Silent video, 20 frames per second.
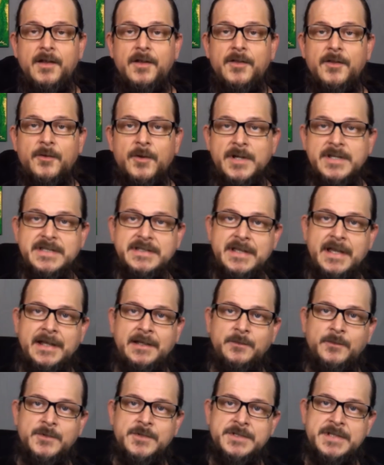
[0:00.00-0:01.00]
The rust
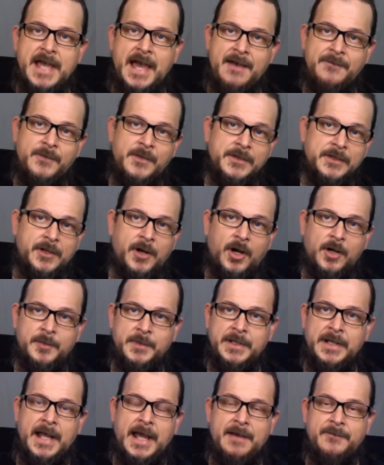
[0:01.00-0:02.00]
stain was half on the
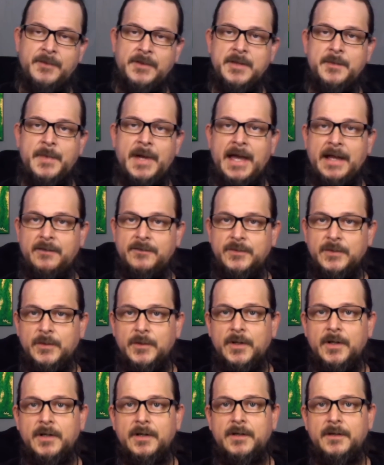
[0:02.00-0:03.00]
carpet and half on the back
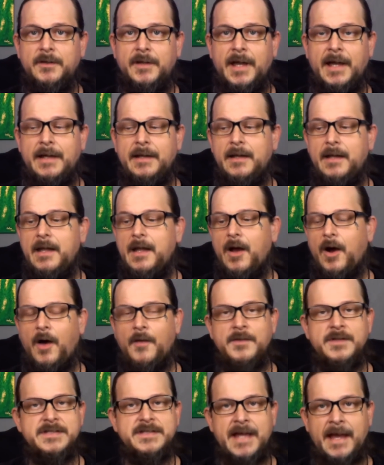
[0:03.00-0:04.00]
floor, okay,
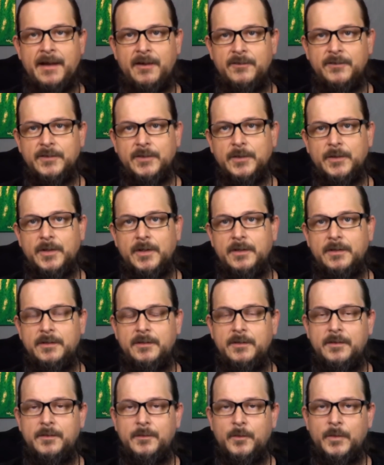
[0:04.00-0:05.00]
on the tile floor.
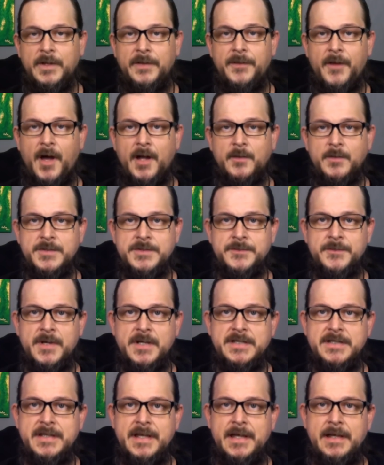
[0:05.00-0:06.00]
We thought it was a
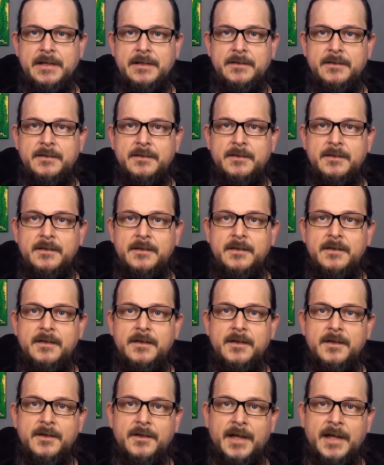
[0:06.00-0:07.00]
rust stain.
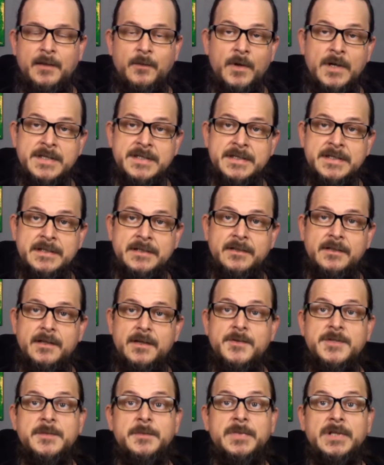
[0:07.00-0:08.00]
Okay, it wasn't. It
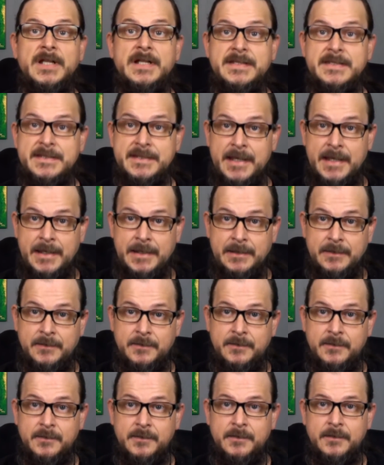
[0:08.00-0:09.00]
was a blood stain,
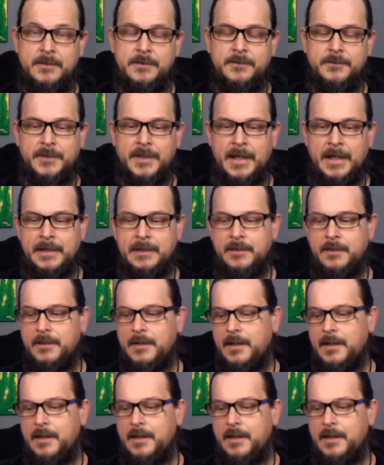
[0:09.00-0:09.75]
okay.